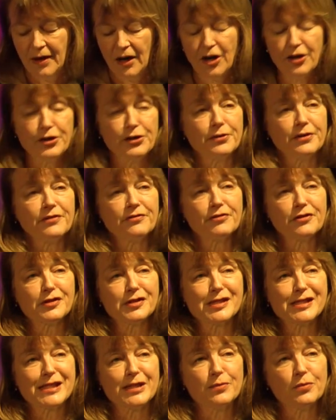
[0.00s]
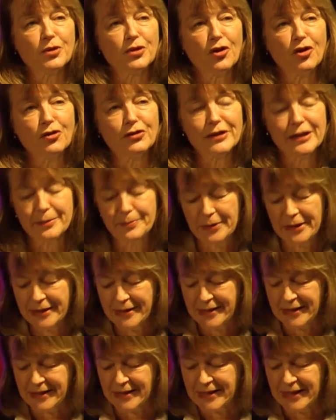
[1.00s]
Our university will only be
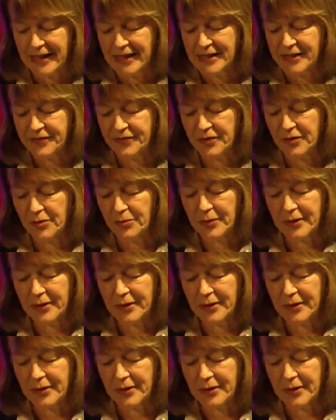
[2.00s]
successful